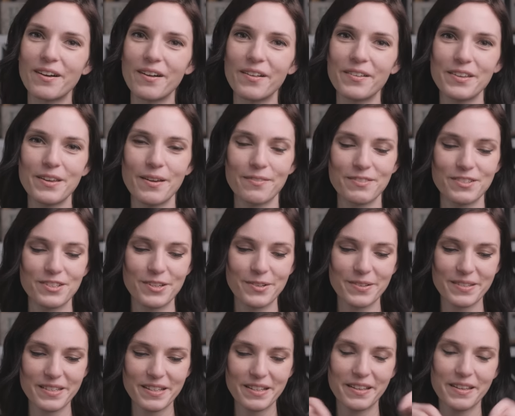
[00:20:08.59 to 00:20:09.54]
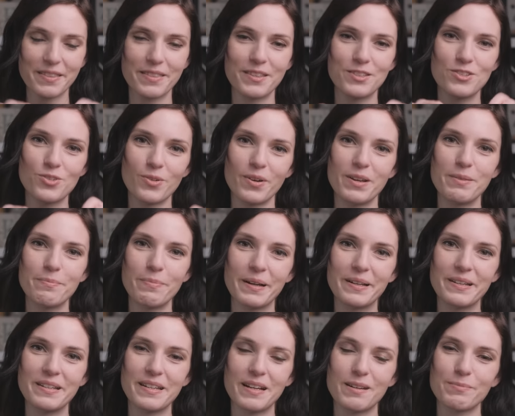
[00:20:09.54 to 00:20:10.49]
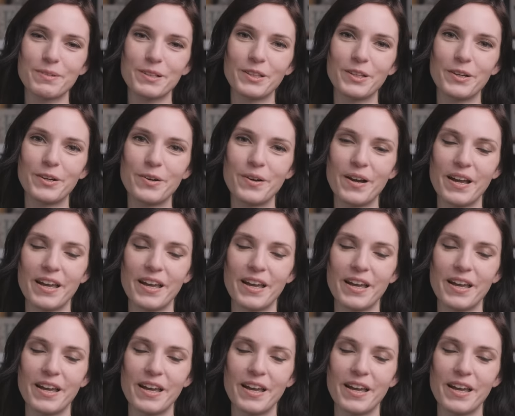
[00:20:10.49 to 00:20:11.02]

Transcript: All you have to do is click the join button down below,